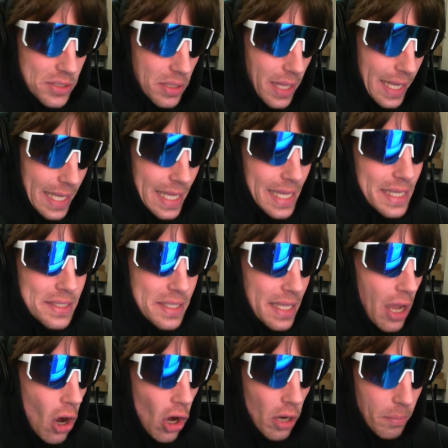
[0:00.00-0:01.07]
like, he is
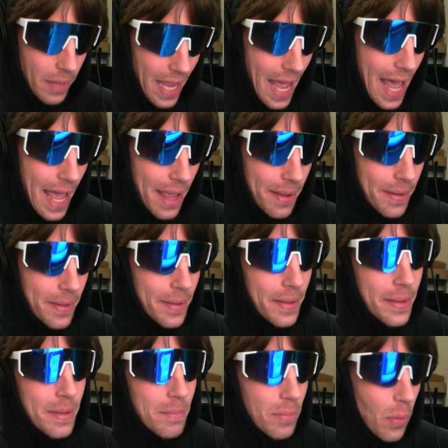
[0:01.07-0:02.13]
the arm guy.
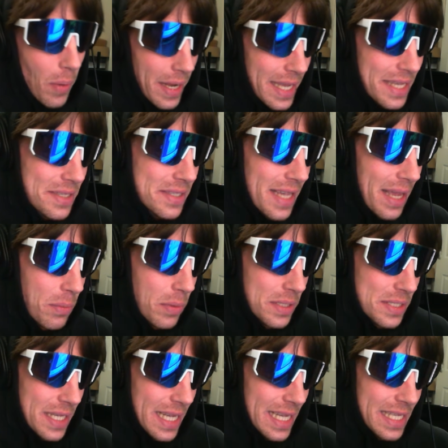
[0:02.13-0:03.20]
But what he said
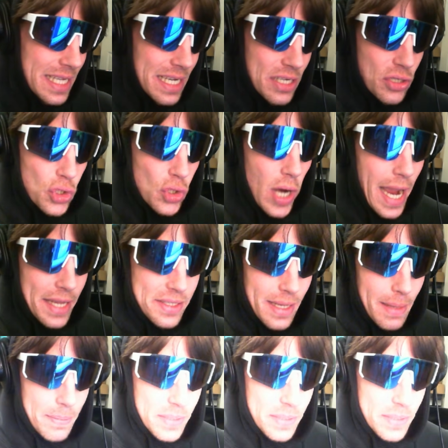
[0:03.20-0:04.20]
was he did triceps